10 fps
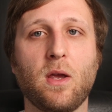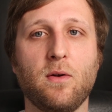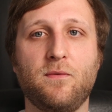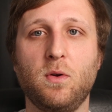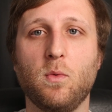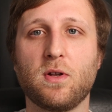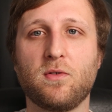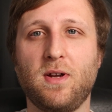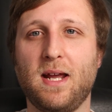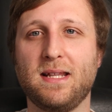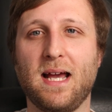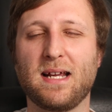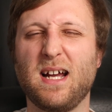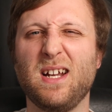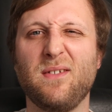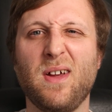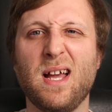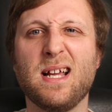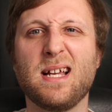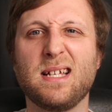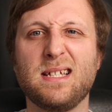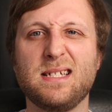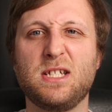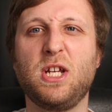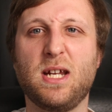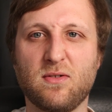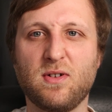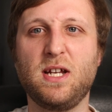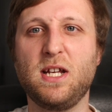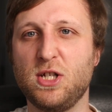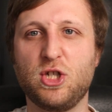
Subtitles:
Or if you want to create that kind of jittery,